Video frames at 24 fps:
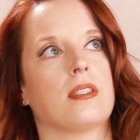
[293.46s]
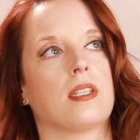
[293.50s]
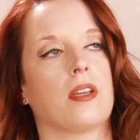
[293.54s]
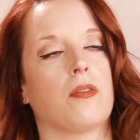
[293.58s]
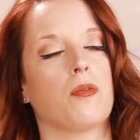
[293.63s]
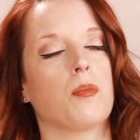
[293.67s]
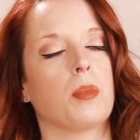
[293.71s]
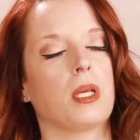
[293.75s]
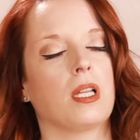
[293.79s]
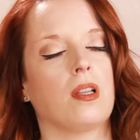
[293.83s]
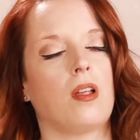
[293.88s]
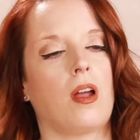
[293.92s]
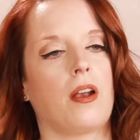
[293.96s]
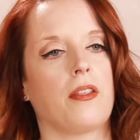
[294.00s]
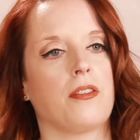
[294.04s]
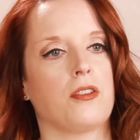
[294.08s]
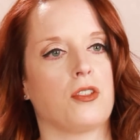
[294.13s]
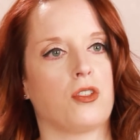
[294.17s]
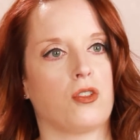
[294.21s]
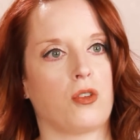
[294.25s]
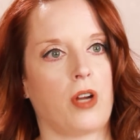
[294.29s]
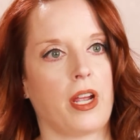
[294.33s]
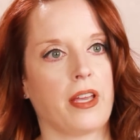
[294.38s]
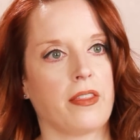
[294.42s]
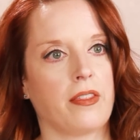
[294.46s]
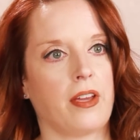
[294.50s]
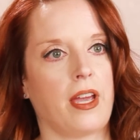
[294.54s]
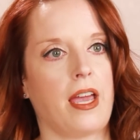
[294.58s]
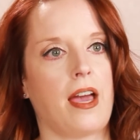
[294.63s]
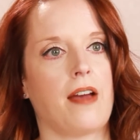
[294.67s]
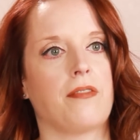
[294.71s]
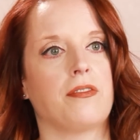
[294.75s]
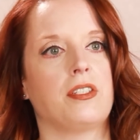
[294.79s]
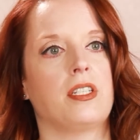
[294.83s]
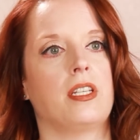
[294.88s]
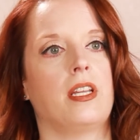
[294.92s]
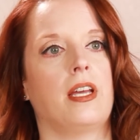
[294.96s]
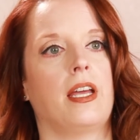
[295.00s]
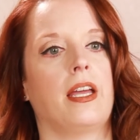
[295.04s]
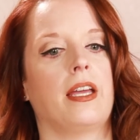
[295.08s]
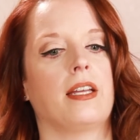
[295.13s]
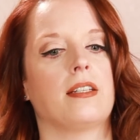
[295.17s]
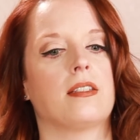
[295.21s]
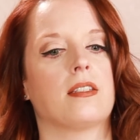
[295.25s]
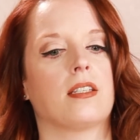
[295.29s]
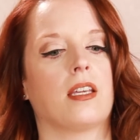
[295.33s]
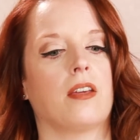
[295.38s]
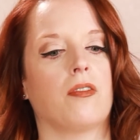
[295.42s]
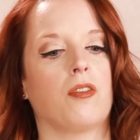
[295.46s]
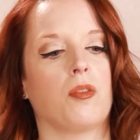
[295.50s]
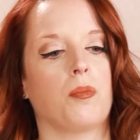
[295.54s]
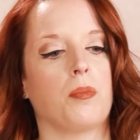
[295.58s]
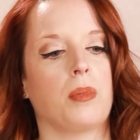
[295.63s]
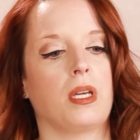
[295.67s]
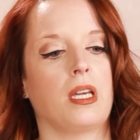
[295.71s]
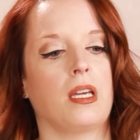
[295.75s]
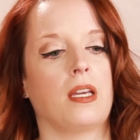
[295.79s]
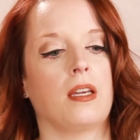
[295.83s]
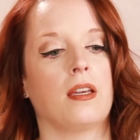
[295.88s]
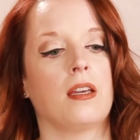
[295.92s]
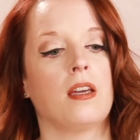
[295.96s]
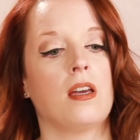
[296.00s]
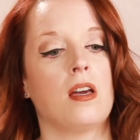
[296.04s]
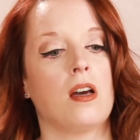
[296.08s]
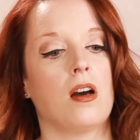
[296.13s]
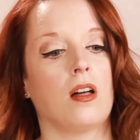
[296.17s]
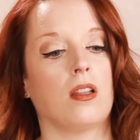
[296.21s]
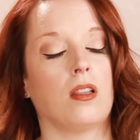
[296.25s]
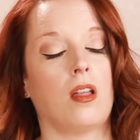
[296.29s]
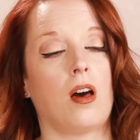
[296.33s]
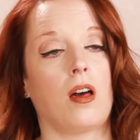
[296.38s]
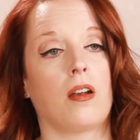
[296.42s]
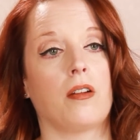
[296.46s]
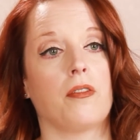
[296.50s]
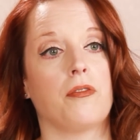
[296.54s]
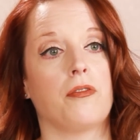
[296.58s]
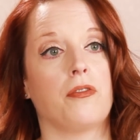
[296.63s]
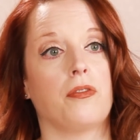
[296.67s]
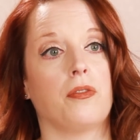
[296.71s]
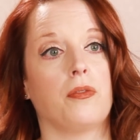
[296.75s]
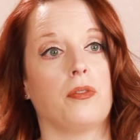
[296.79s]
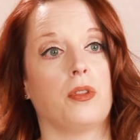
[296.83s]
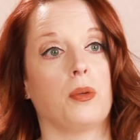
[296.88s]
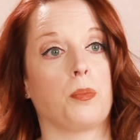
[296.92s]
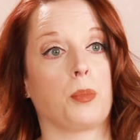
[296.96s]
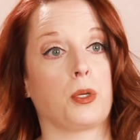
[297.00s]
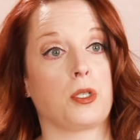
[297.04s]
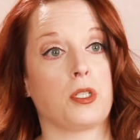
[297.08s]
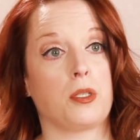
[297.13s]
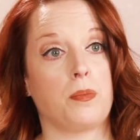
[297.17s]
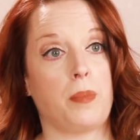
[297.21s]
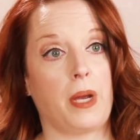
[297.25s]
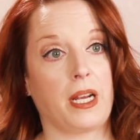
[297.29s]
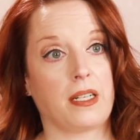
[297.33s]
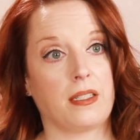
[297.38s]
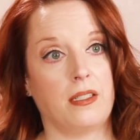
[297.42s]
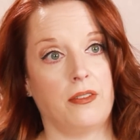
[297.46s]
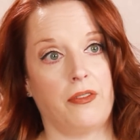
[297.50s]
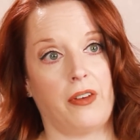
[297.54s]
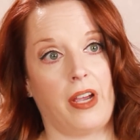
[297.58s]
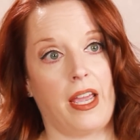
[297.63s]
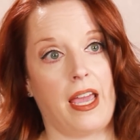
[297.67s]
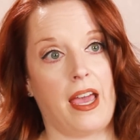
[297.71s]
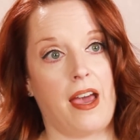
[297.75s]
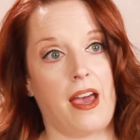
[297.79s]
It's given me a lot of the strength I have today. It's giving me a lot of the perspective I